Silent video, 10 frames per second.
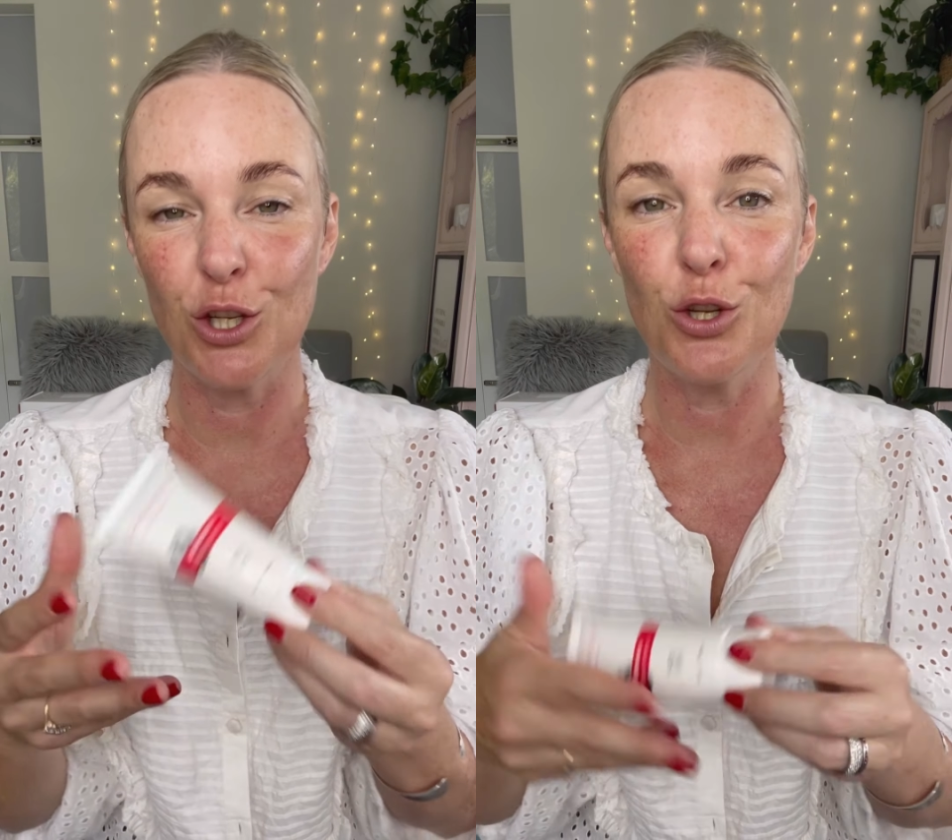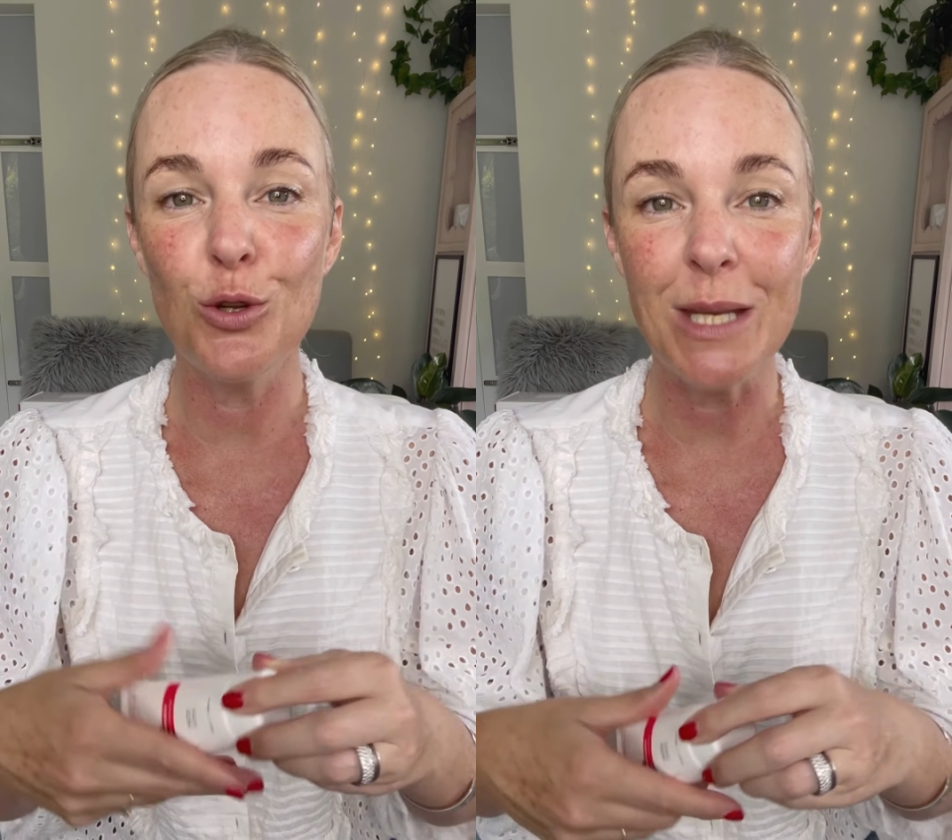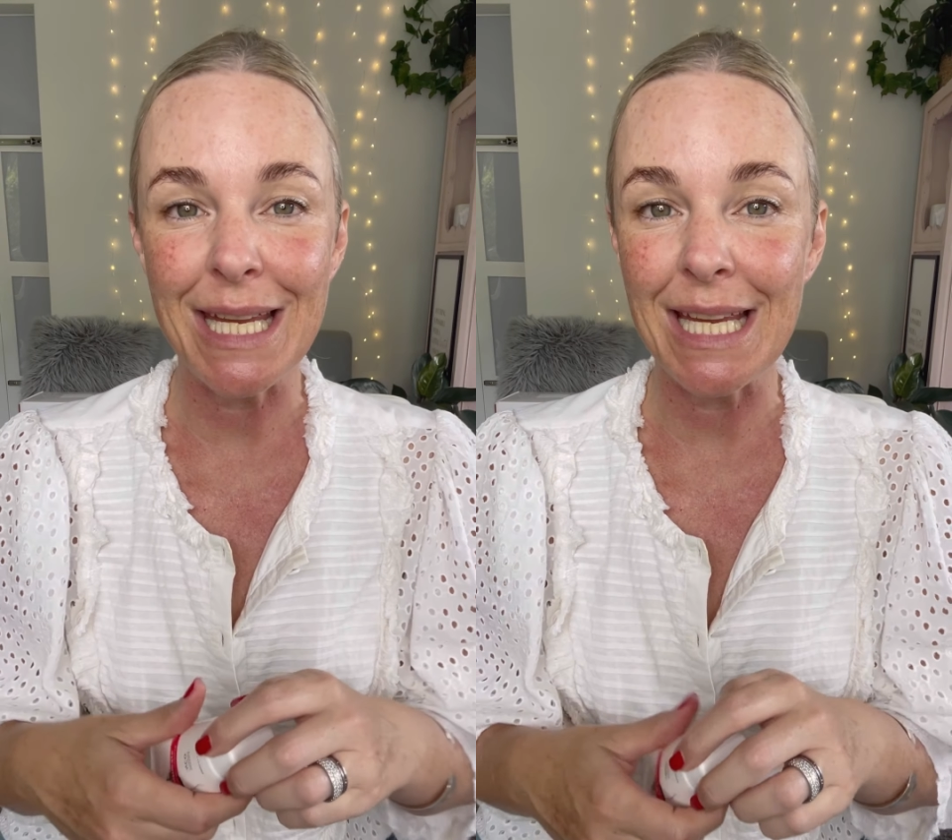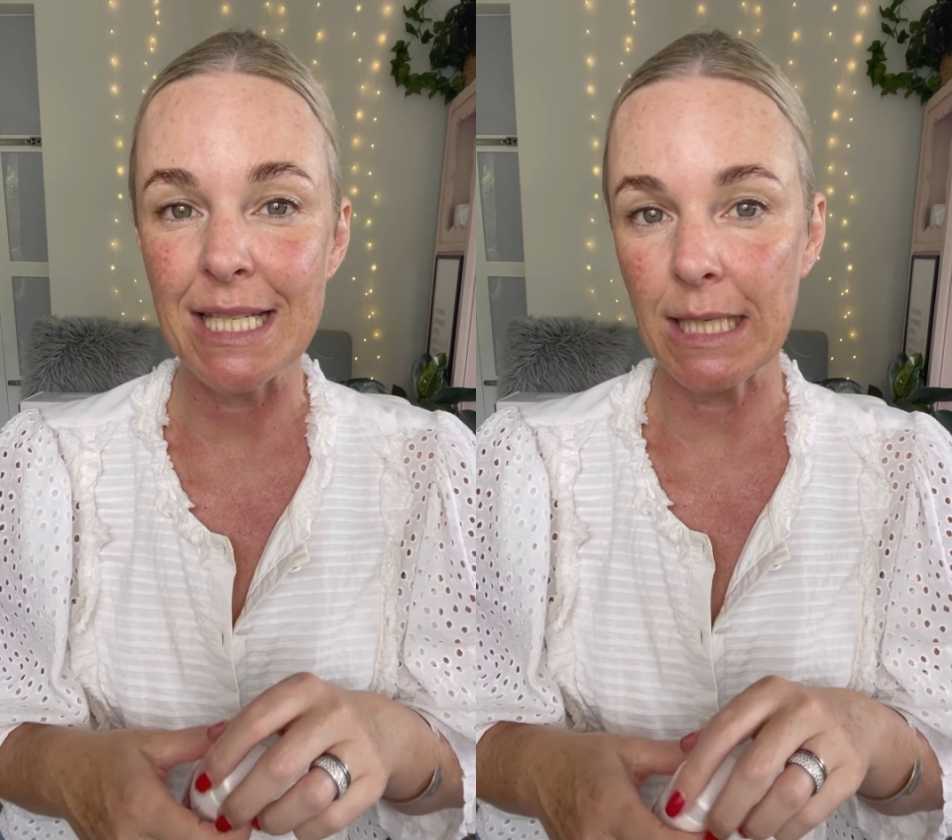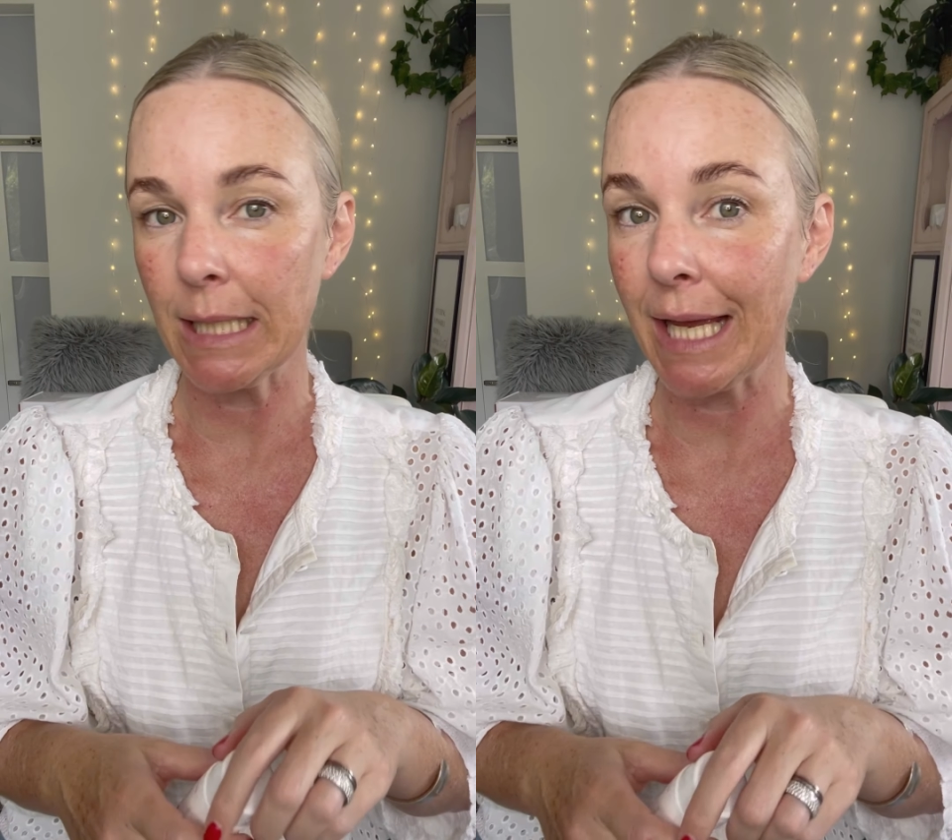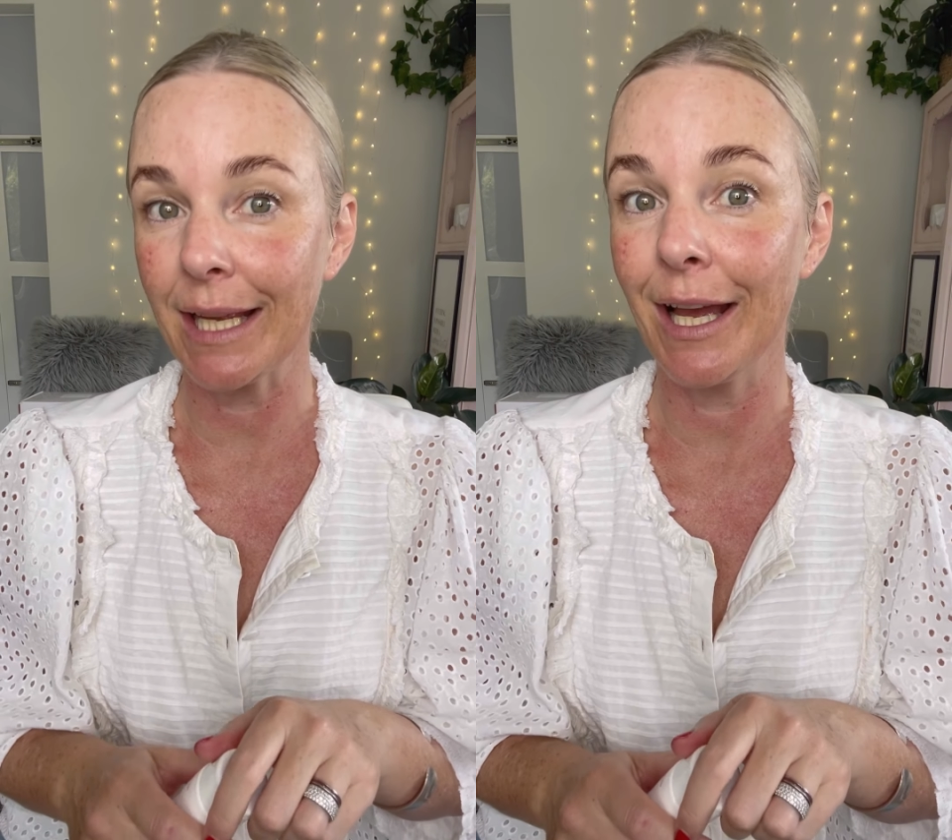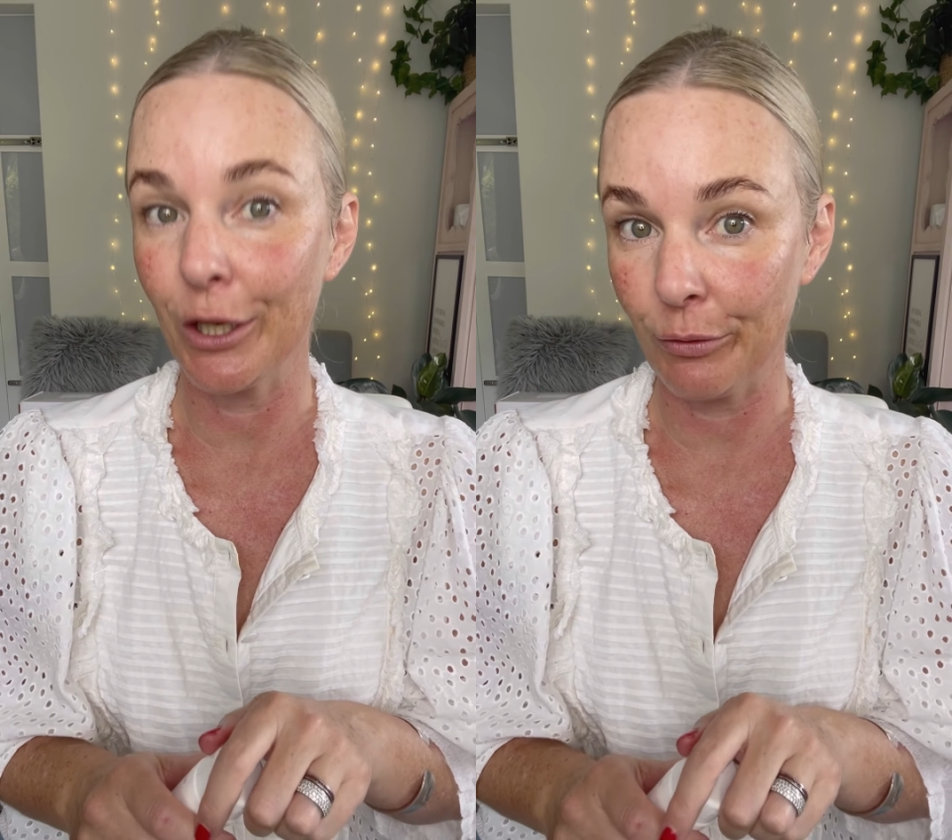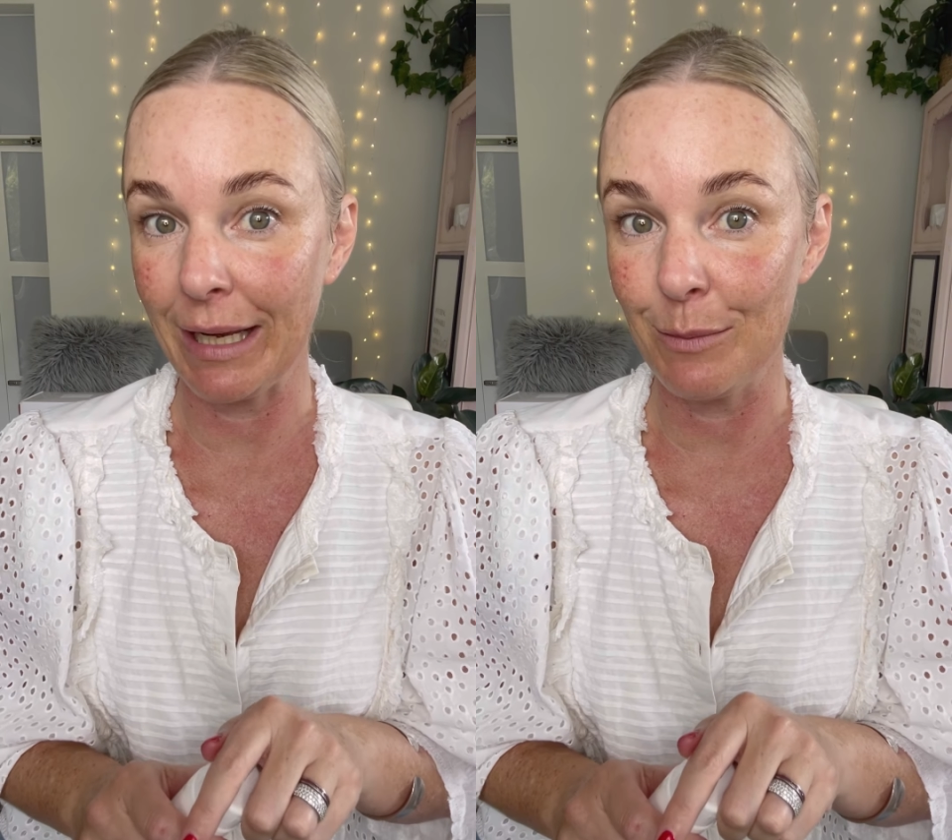You need like a
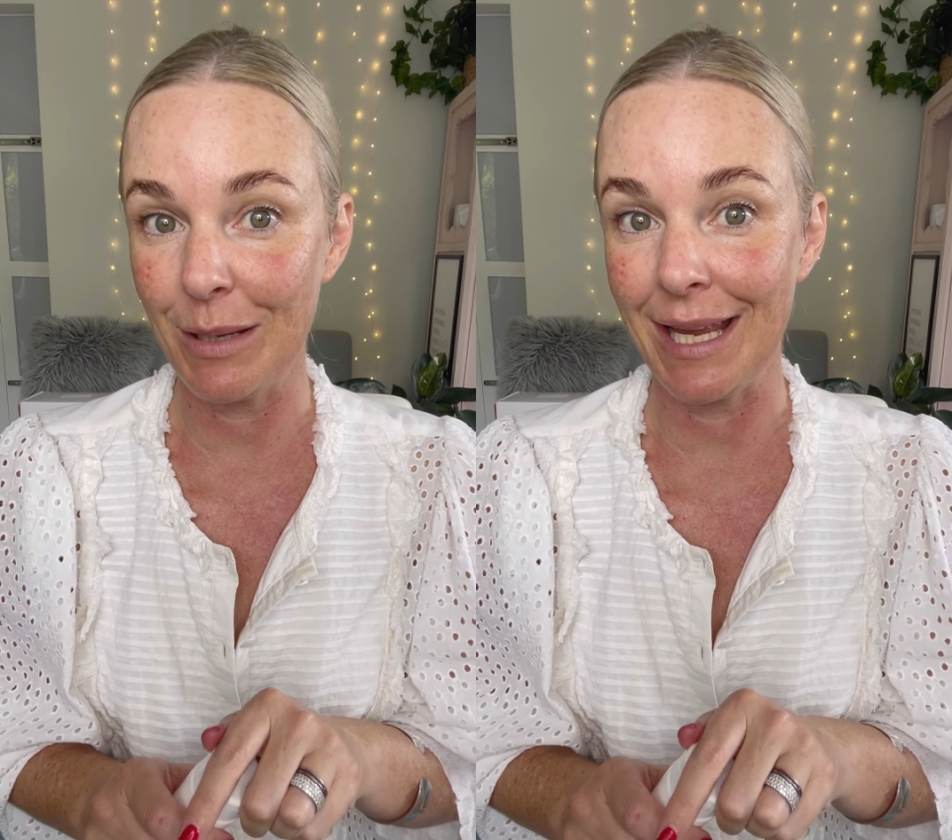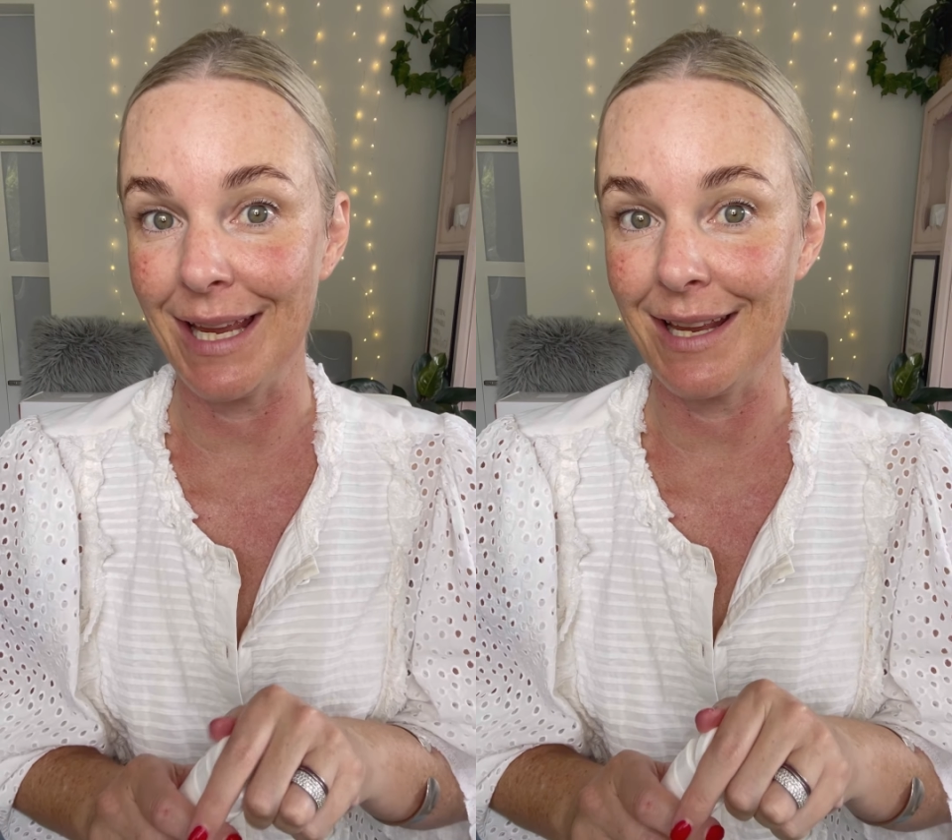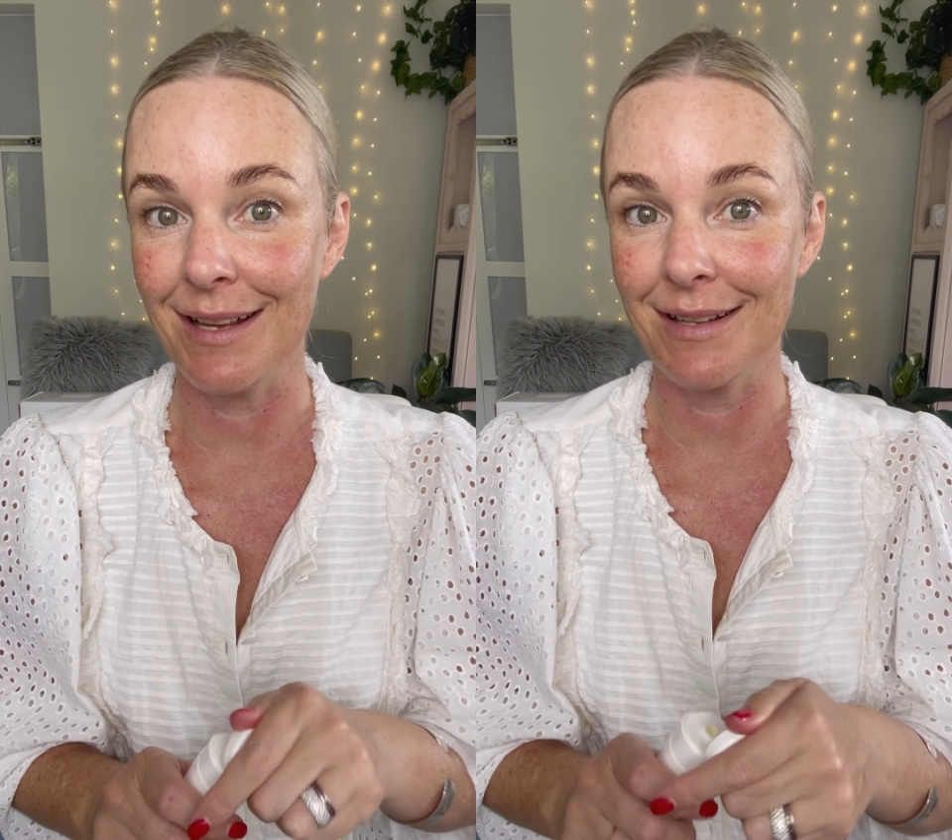green pea